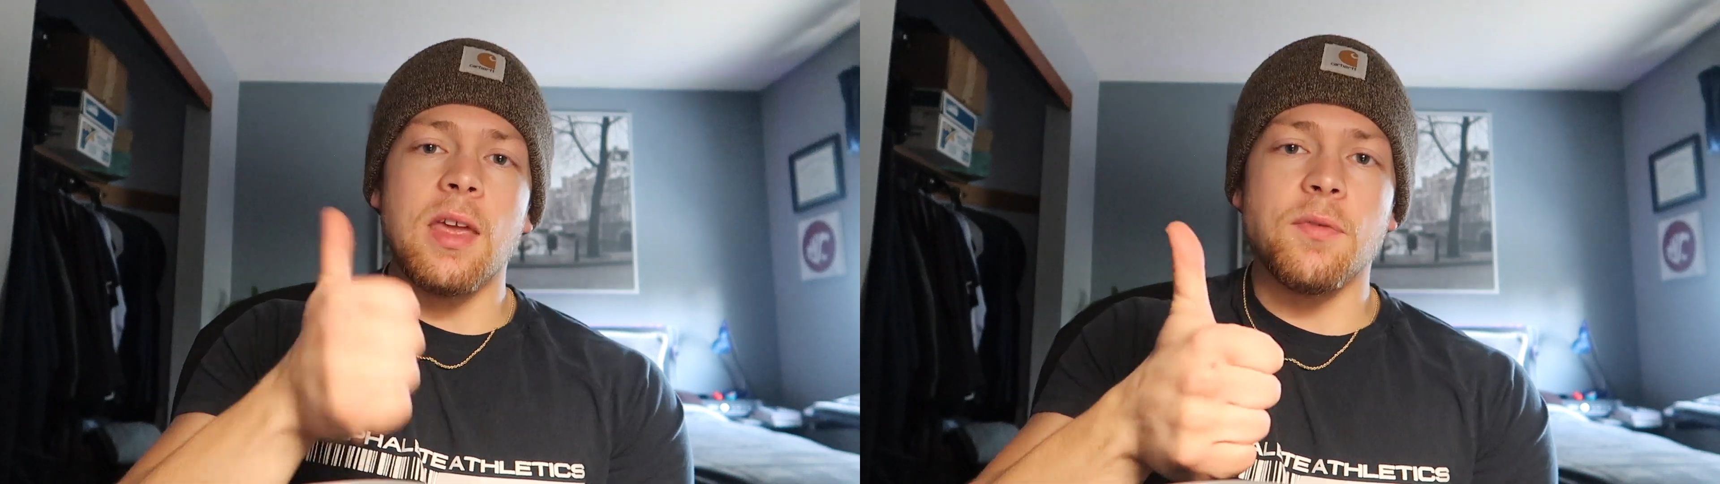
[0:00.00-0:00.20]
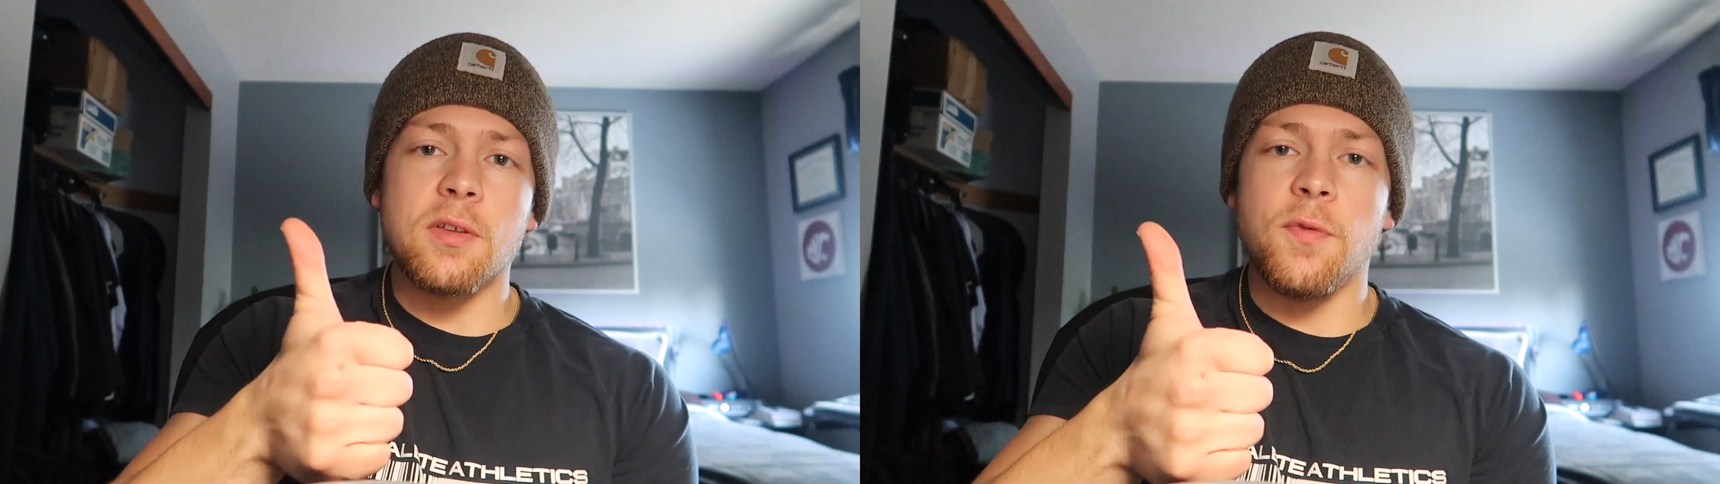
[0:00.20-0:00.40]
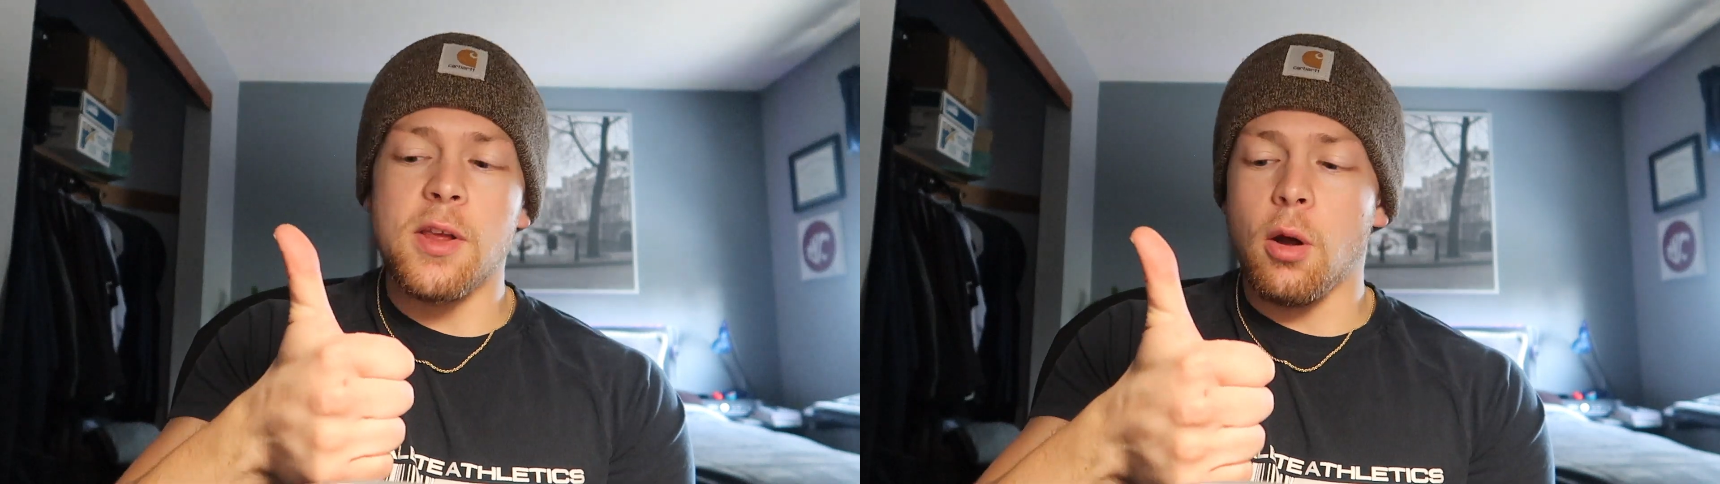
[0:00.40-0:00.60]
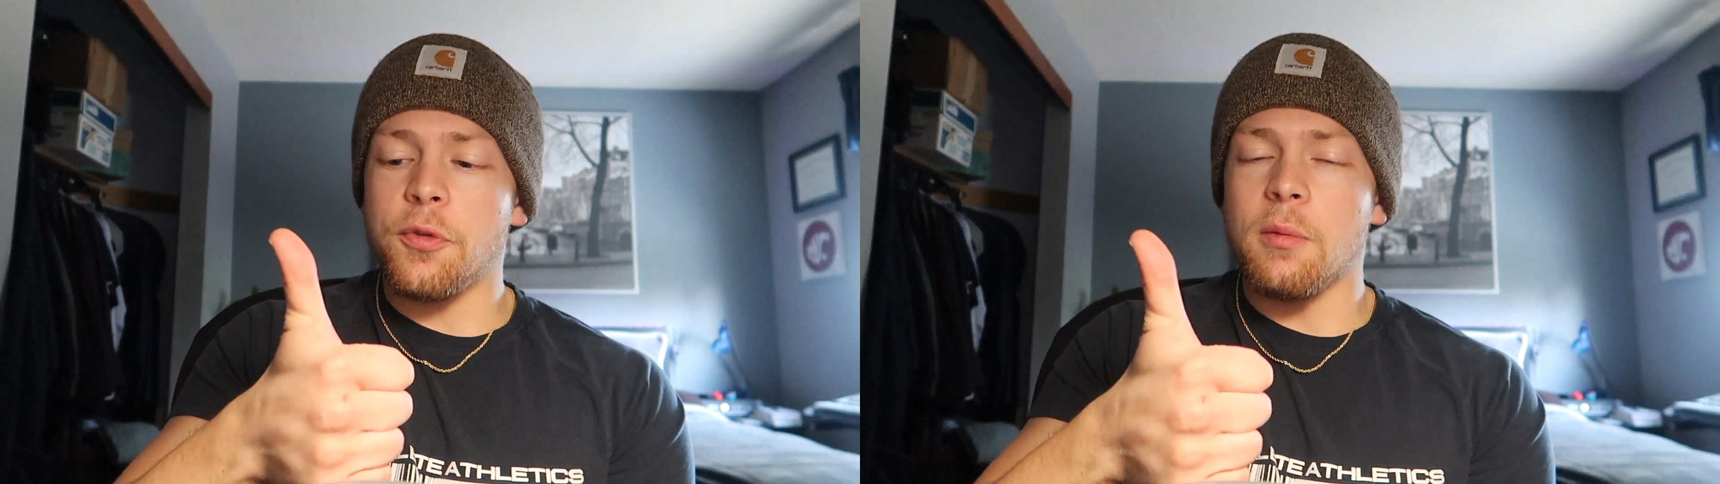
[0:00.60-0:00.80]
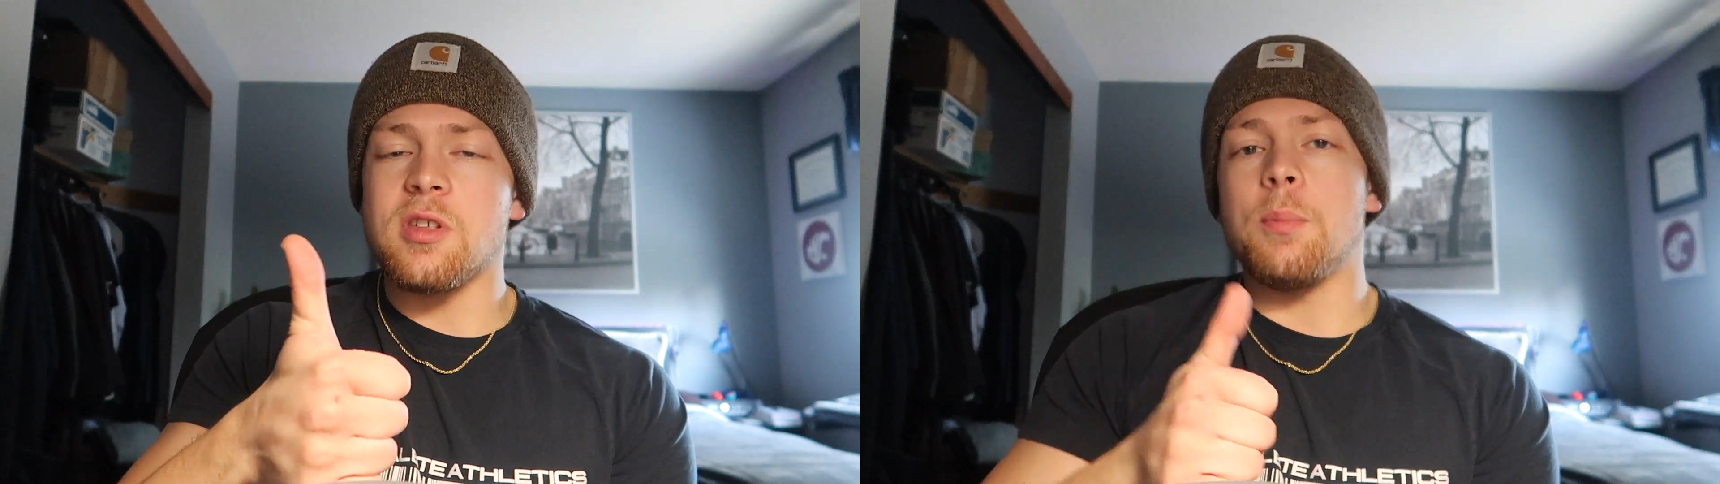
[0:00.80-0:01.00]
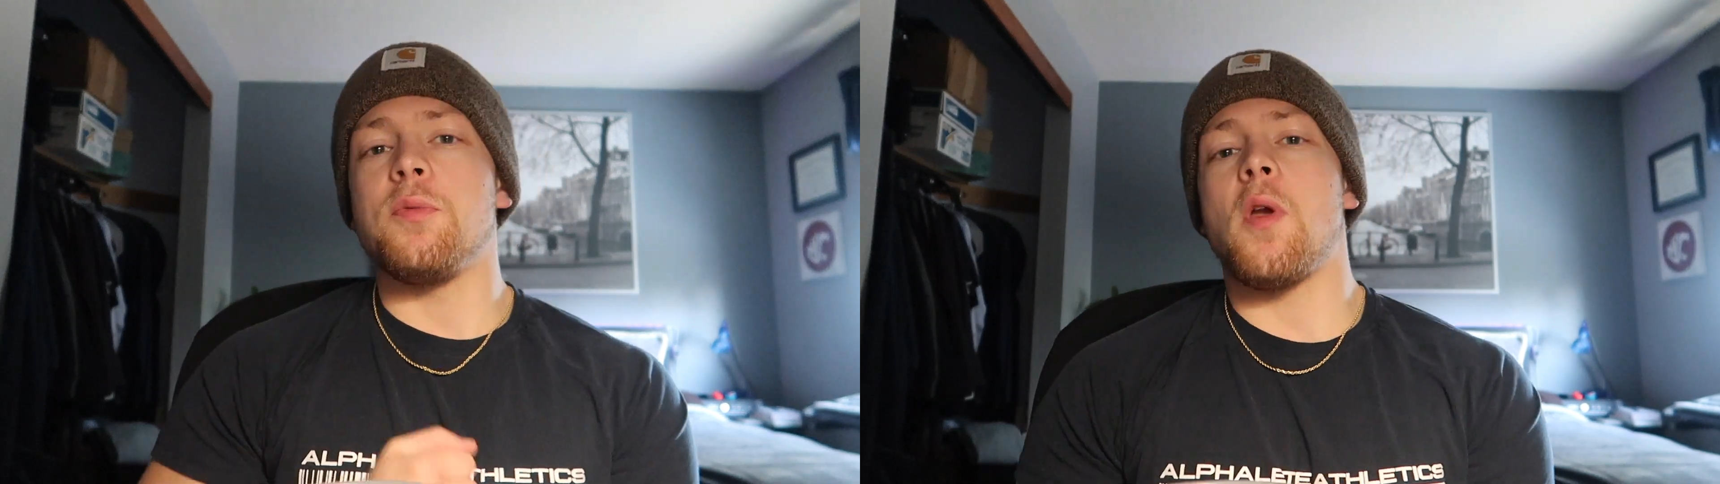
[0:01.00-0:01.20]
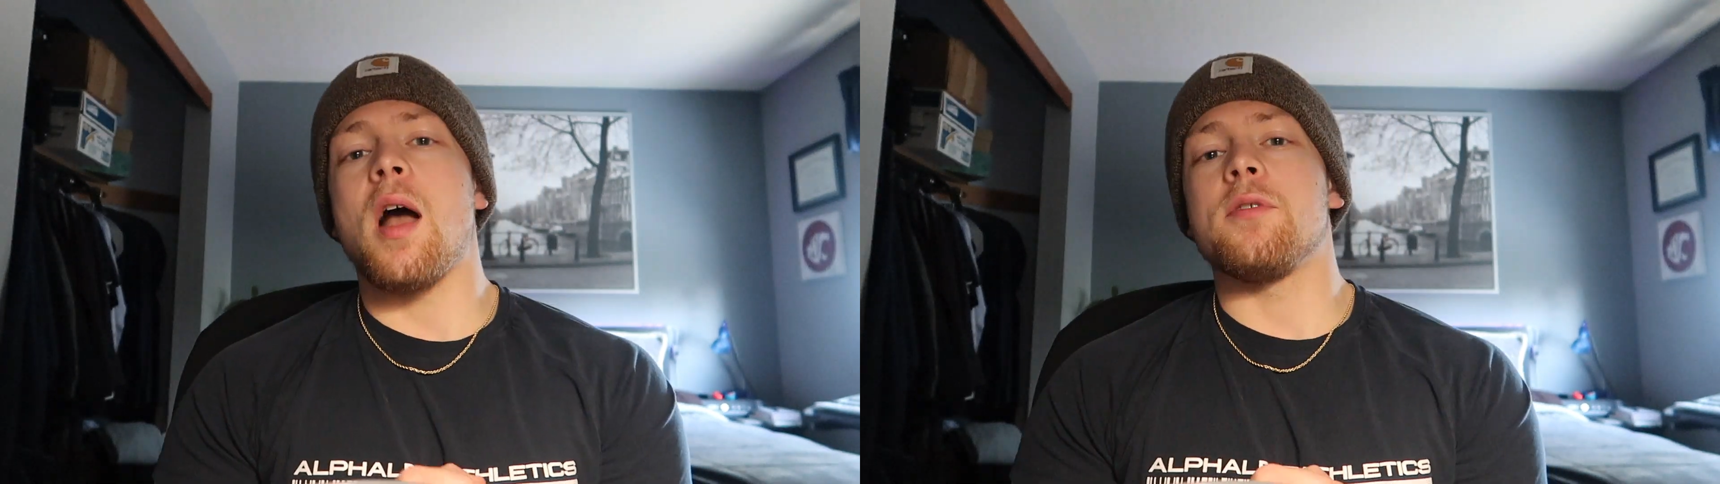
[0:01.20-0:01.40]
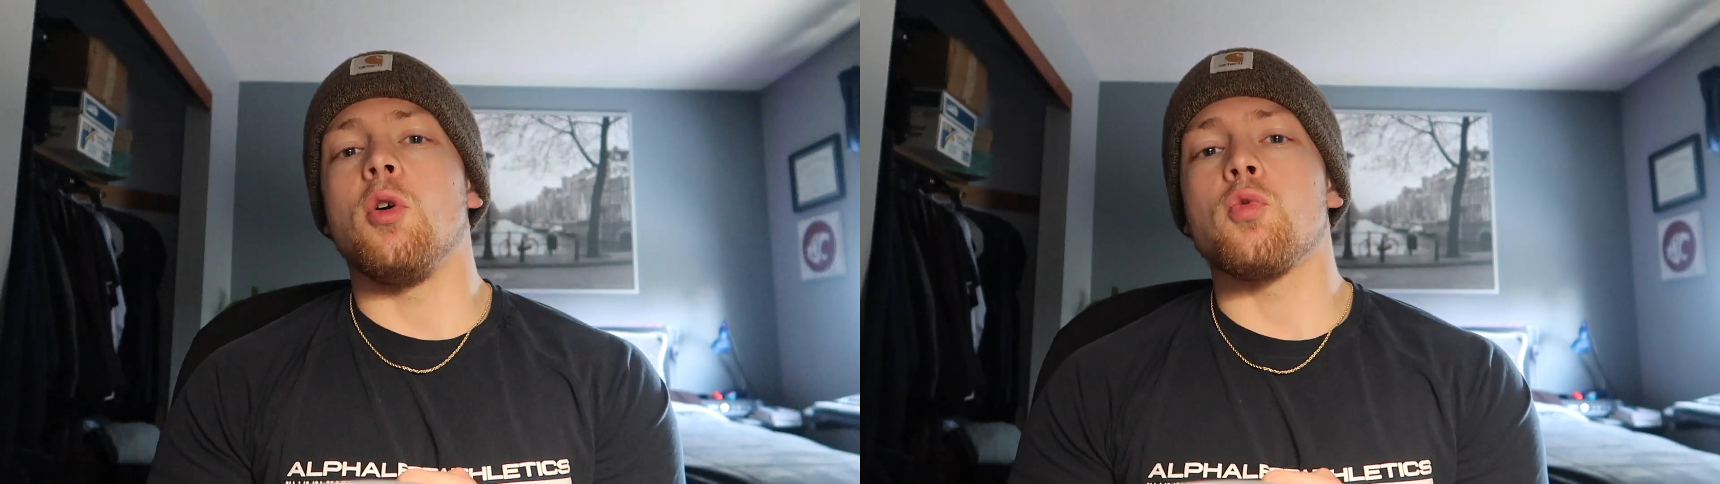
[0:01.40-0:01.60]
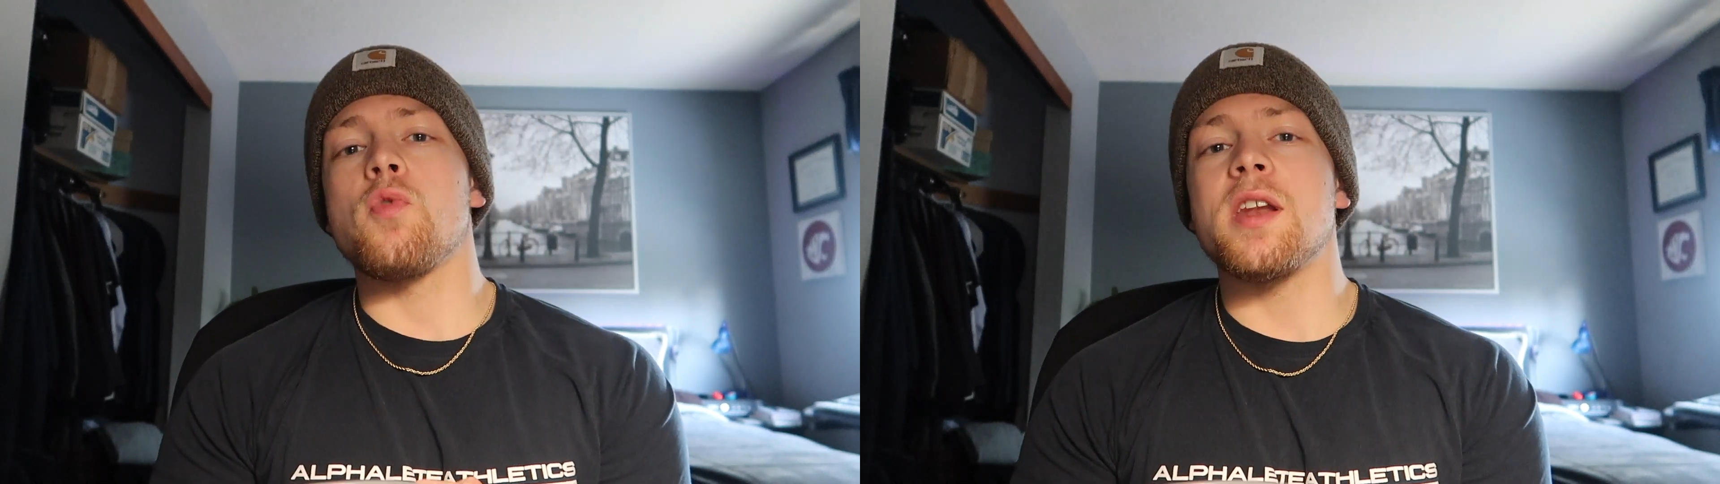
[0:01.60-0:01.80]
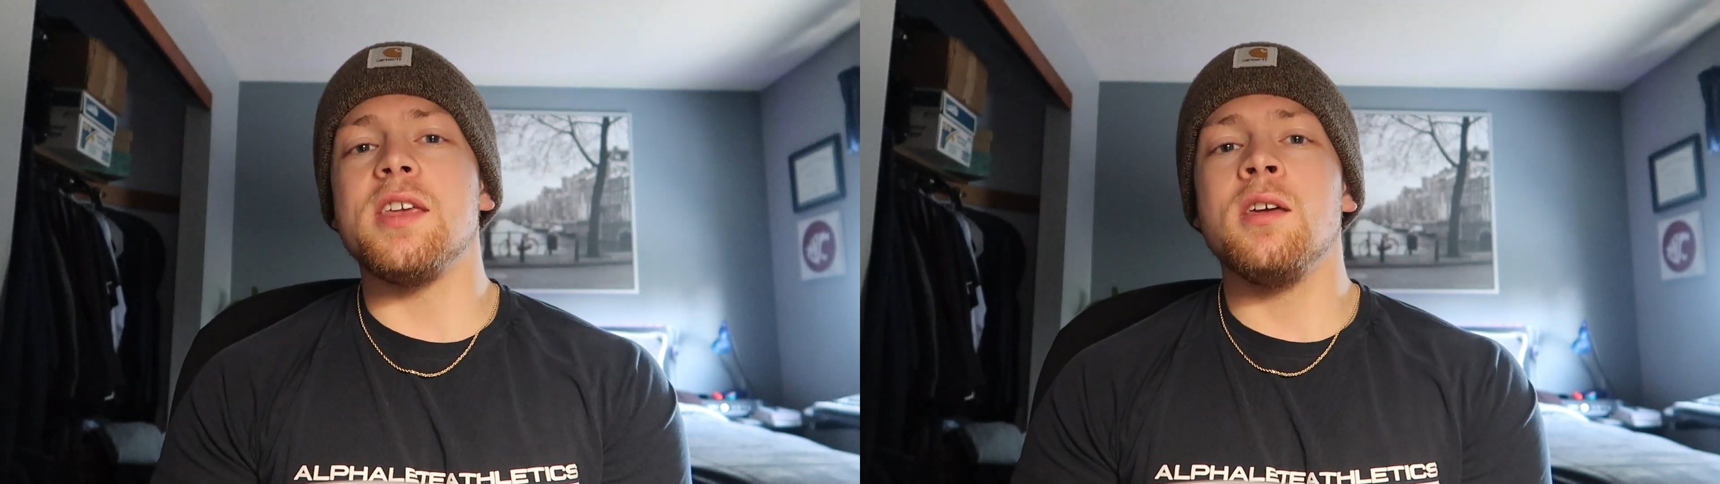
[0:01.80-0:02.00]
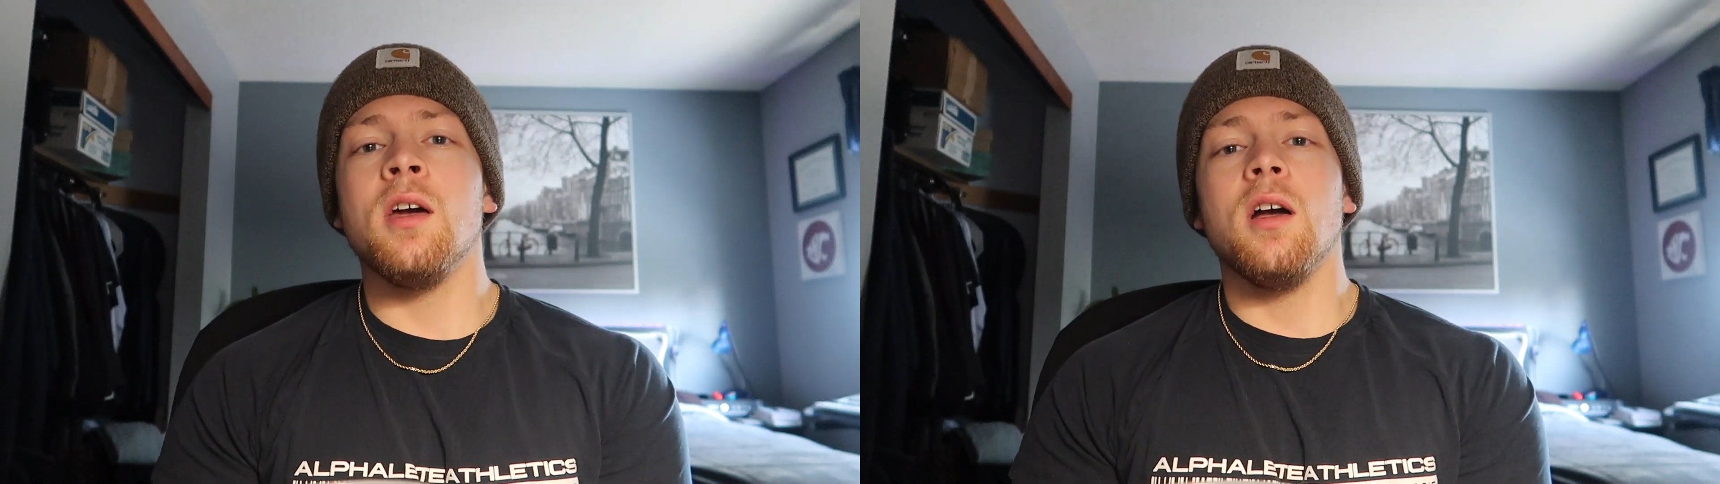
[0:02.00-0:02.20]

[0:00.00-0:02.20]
Give this video a thumbs up if you haven't already.